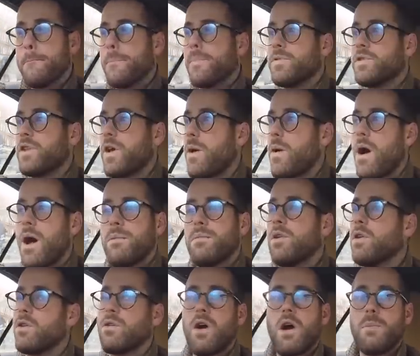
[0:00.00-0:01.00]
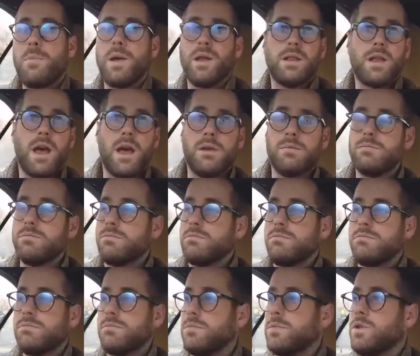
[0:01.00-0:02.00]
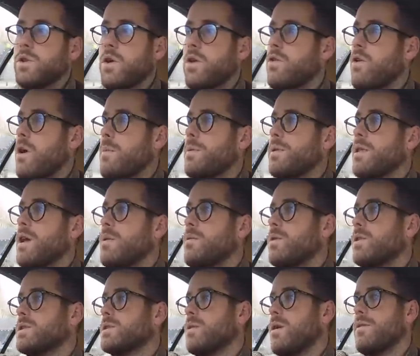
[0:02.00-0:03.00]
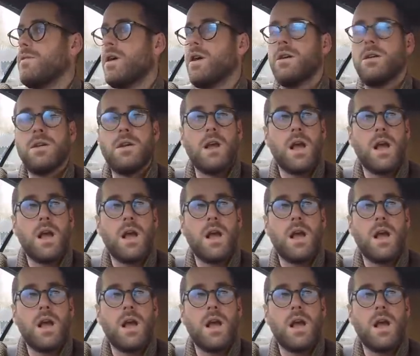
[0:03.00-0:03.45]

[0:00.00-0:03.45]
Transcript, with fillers: So I'm not griping there, not griping there whatsoever.